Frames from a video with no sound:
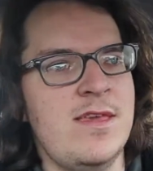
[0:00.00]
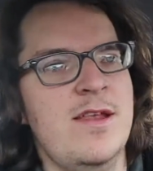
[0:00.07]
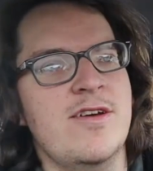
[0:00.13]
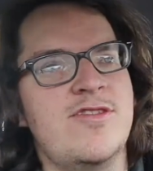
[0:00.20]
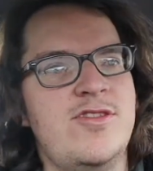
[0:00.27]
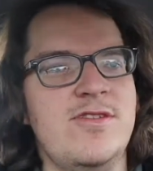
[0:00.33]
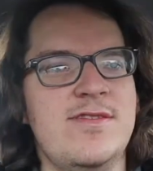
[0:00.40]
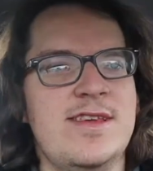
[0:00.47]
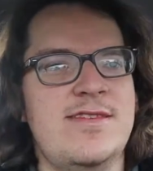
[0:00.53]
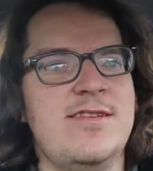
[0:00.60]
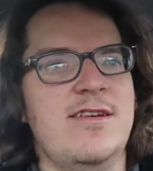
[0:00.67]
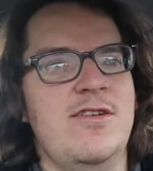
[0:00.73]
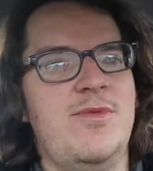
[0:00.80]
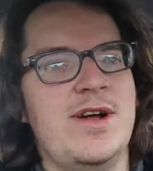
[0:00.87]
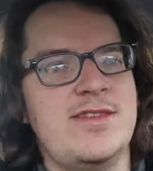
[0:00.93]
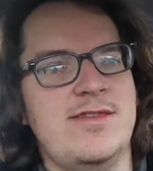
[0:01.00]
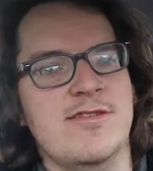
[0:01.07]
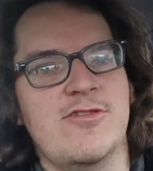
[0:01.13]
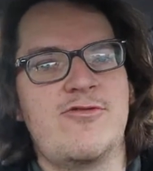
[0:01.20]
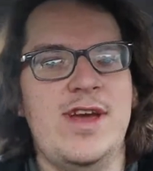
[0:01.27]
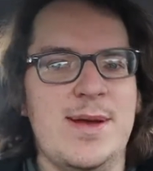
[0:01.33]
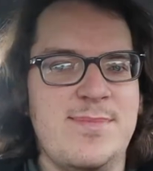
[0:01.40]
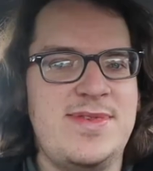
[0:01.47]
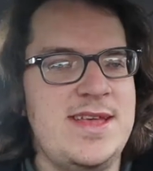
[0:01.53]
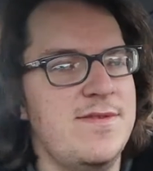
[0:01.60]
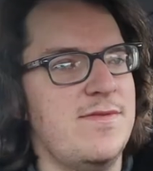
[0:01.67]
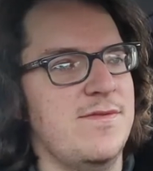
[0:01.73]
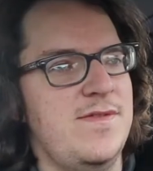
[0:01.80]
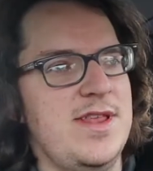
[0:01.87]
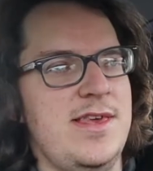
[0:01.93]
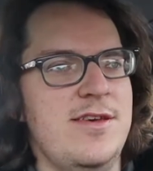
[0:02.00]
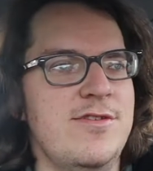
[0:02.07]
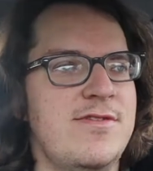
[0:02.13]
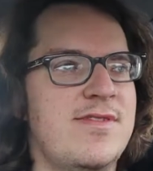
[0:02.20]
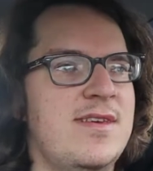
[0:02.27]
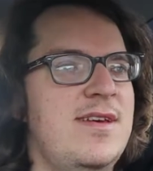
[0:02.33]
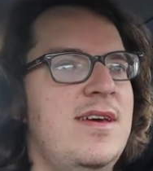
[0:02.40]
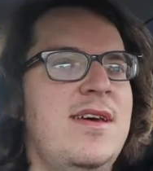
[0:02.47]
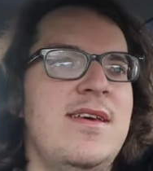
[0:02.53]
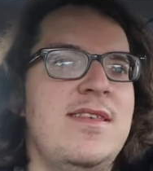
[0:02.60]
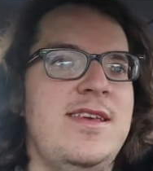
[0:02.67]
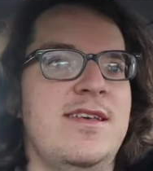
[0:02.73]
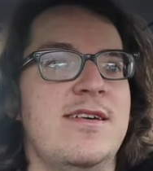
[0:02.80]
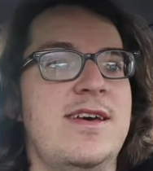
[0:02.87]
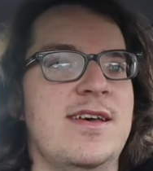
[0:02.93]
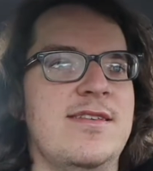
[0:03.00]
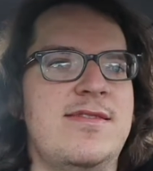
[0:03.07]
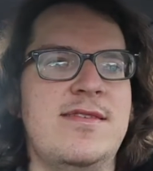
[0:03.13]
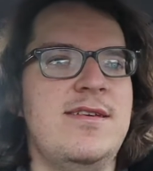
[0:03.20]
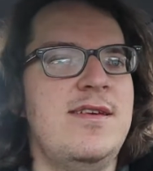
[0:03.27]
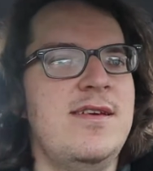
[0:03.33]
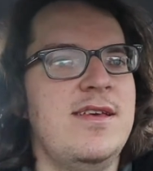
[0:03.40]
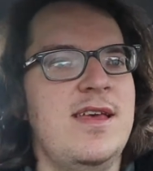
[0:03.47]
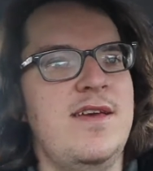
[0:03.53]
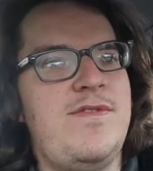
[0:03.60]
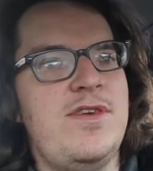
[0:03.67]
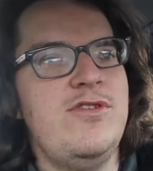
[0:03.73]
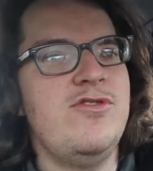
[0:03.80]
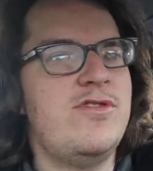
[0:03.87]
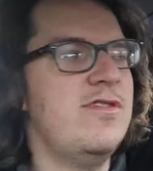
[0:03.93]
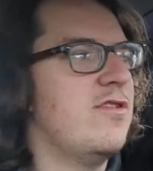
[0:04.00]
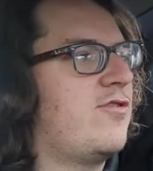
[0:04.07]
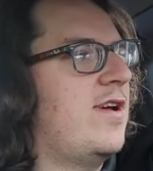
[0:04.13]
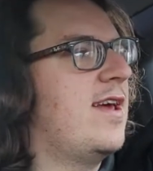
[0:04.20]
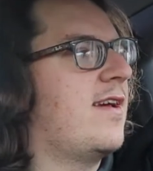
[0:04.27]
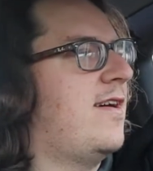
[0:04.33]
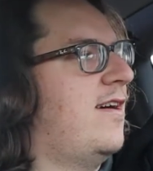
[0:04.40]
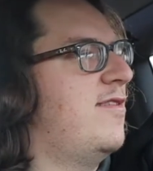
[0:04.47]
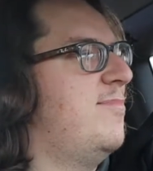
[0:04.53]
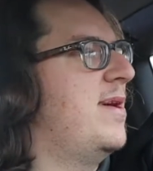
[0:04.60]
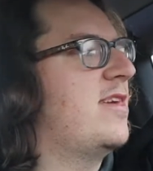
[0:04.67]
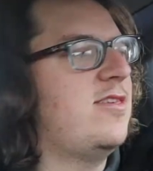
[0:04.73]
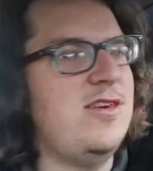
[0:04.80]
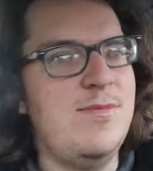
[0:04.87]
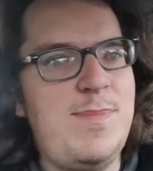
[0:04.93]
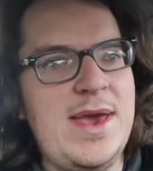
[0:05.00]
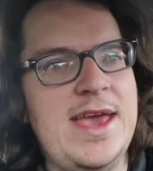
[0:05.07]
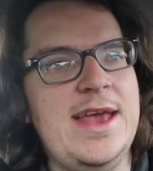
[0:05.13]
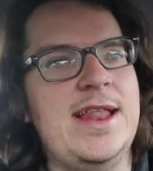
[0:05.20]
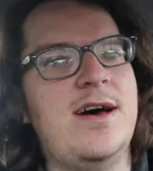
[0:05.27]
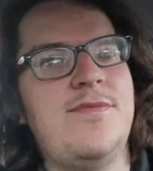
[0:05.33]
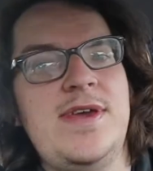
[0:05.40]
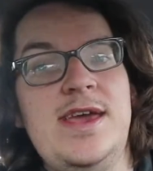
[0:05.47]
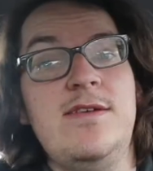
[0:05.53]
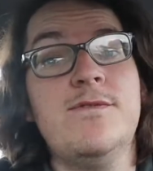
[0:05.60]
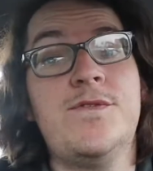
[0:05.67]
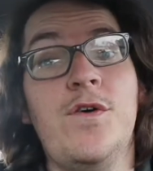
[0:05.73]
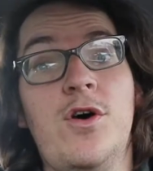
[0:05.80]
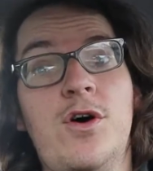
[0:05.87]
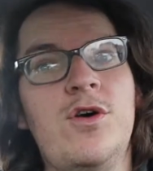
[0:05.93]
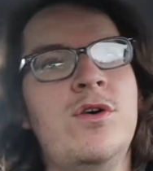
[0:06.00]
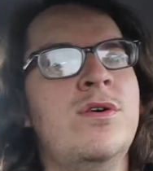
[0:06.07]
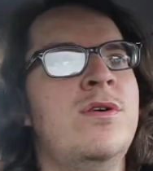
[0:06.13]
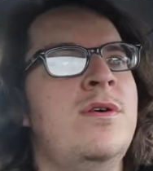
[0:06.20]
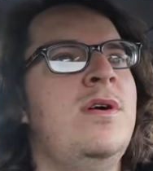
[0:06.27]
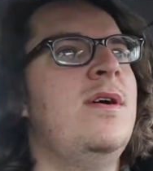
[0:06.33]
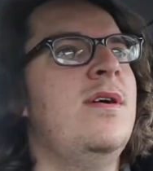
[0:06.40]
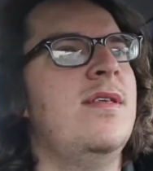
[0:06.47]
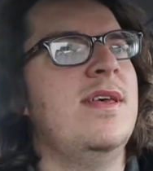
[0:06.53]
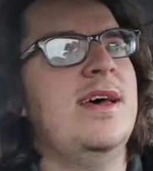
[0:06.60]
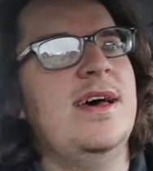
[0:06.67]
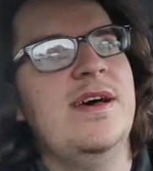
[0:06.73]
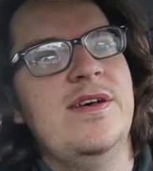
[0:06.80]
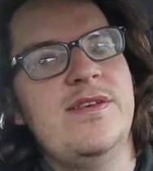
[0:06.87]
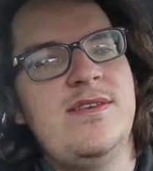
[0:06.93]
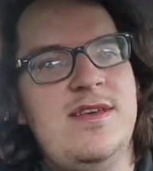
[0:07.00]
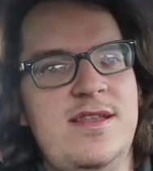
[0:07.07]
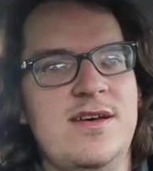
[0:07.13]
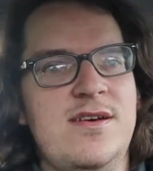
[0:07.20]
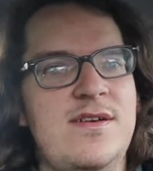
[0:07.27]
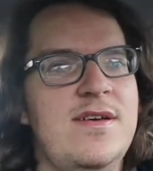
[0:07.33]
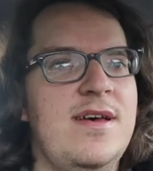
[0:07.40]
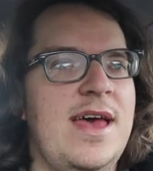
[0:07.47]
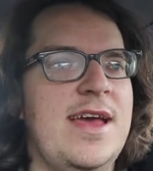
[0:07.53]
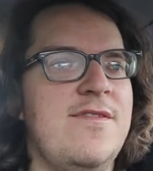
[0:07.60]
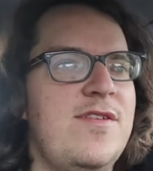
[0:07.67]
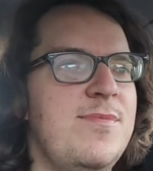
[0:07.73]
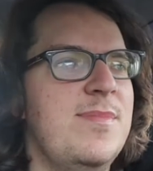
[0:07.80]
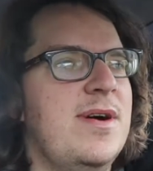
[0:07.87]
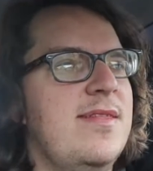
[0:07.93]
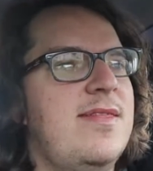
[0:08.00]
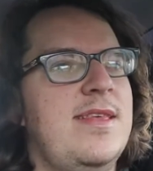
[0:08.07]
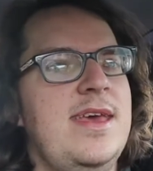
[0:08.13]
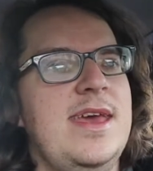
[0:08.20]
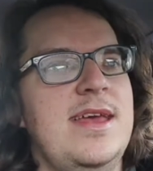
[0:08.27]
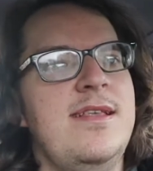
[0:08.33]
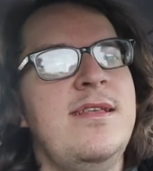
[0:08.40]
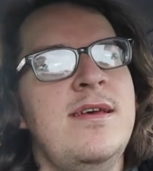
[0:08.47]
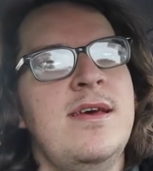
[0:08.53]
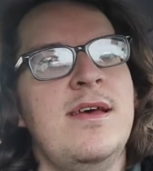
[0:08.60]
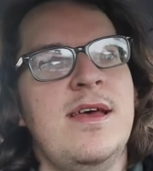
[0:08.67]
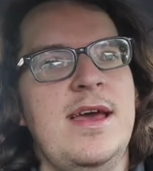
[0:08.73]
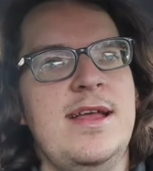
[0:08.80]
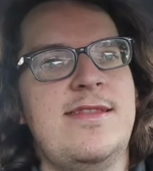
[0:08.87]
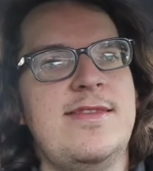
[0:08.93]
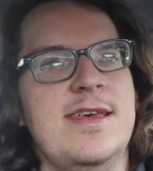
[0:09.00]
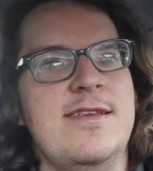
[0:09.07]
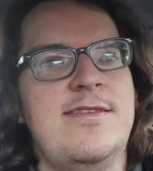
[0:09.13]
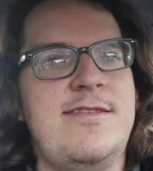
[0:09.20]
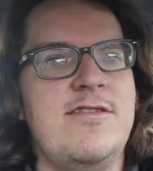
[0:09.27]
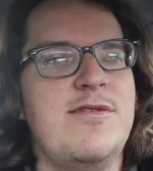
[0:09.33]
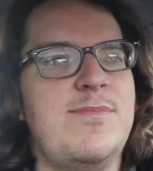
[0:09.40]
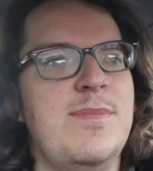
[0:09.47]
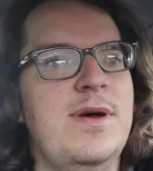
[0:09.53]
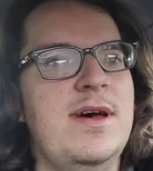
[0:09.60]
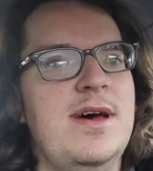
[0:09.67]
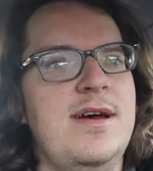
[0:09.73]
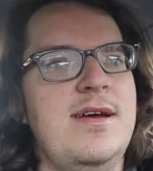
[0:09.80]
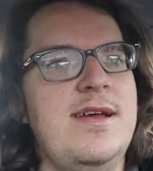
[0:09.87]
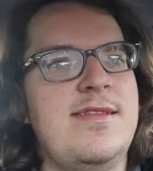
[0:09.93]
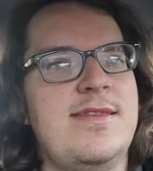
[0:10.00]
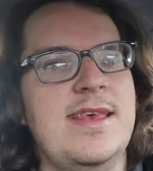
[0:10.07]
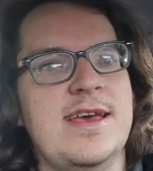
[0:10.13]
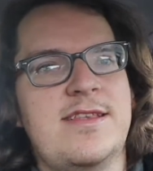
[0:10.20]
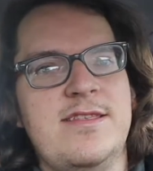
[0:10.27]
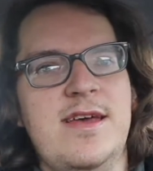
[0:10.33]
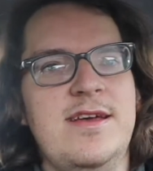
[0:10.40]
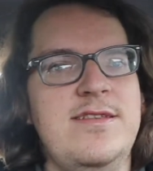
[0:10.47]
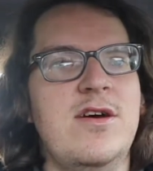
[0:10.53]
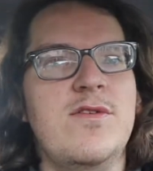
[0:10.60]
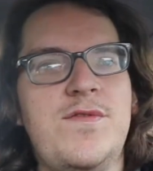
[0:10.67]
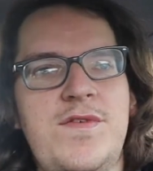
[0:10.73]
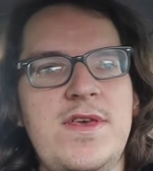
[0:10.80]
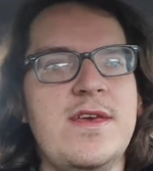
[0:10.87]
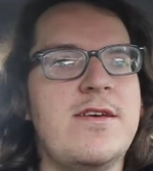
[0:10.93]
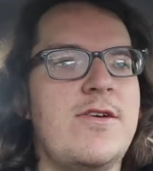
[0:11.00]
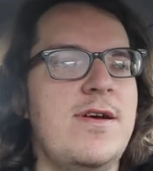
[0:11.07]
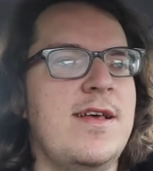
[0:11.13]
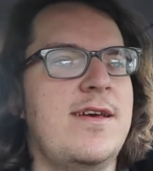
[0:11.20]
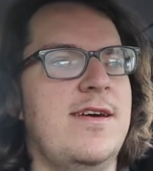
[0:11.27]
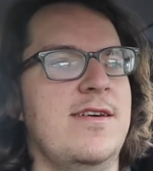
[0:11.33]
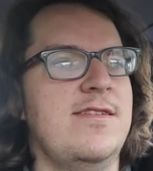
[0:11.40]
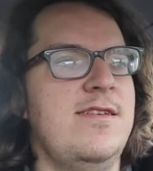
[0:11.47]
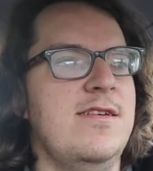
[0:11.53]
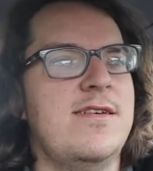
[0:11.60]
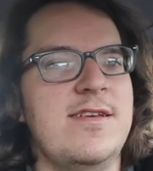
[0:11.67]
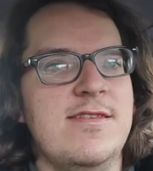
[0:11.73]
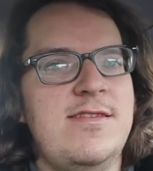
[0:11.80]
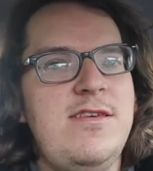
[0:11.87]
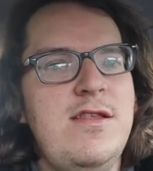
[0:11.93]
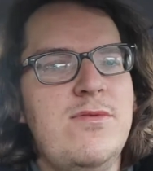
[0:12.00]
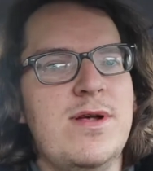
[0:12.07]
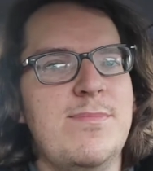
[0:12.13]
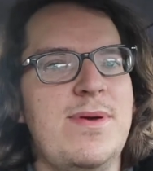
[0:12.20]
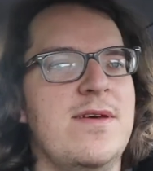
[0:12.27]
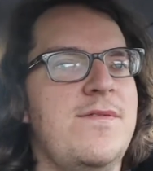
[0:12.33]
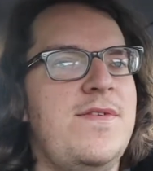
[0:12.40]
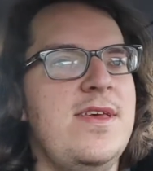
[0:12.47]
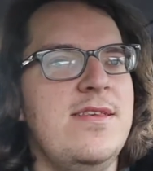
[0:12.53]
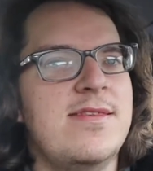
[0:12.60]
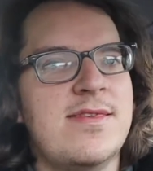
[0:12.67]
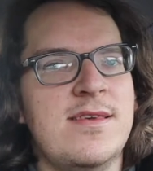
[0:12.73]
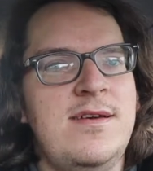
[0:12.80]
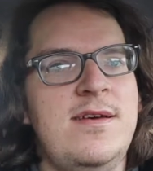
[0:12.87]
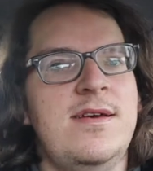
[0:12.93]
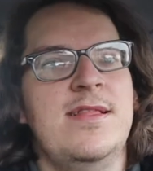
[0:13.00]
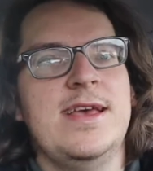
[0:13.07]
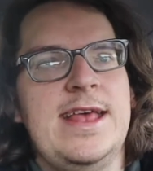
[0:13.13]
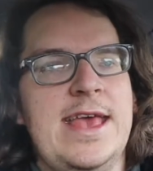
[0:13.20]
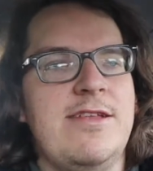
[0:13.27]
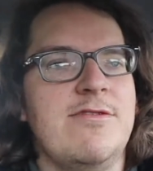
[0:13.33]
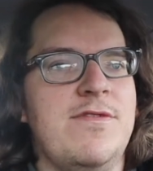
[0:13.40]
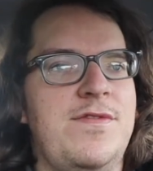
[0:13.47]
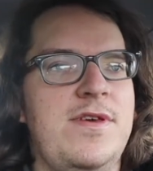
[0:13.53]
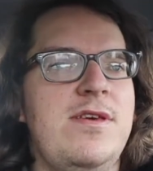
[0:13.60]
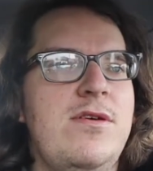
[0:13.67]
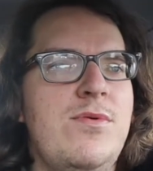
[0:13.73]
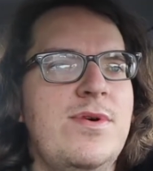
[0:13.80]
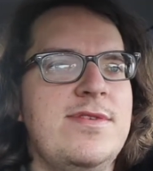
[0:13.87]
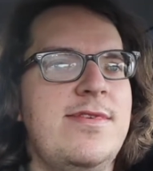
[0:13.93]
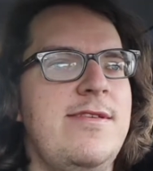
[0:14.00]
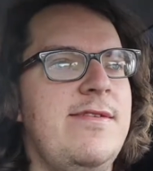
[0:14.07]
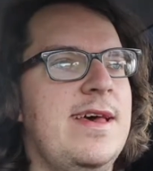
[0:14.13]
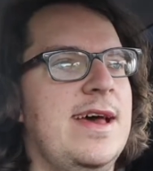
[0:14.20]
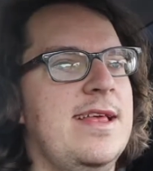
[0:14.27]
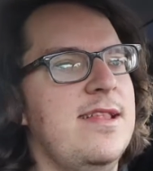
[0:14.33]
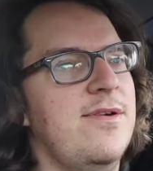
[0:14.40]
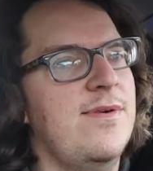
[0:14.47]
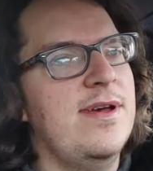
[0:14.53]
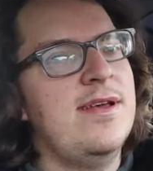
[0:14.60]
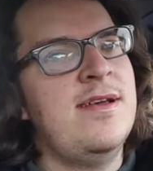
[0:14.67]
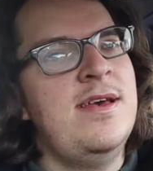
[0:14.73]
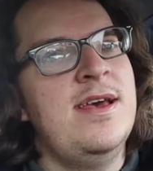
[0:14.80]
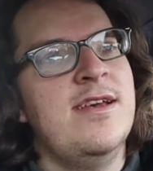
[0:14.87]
You know, as soon as I started watching those Graham Stephan videos, you know, because if you're using your credit card, make sure you pay it off in full, uh, you know, uh, every month, and it's a zero, uh, it's like a no fee credit card, you know, because you don't want to pay fees like an annual fee. Who wants to do that anyway?